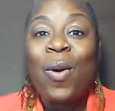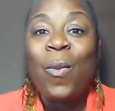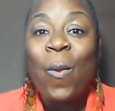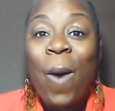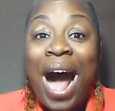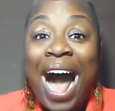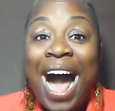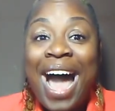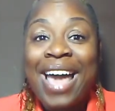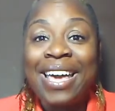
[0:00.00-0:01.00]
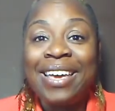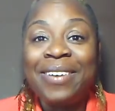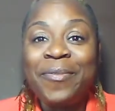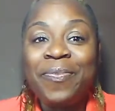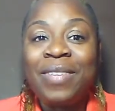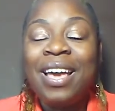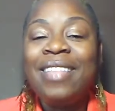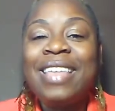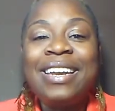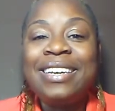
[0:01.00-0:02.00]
why. They